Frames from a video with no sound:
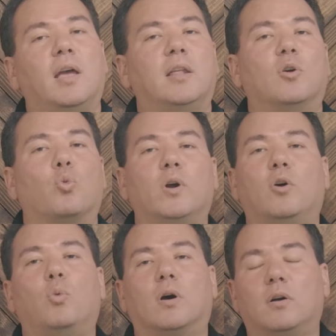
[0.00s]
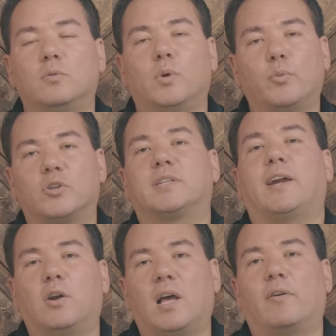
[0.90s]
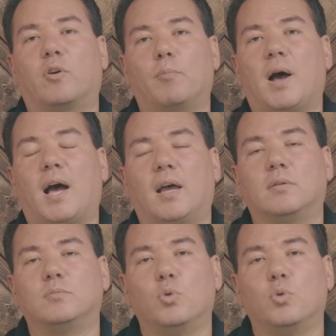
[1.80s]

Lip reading: in the real world, when we're scared out of our mind,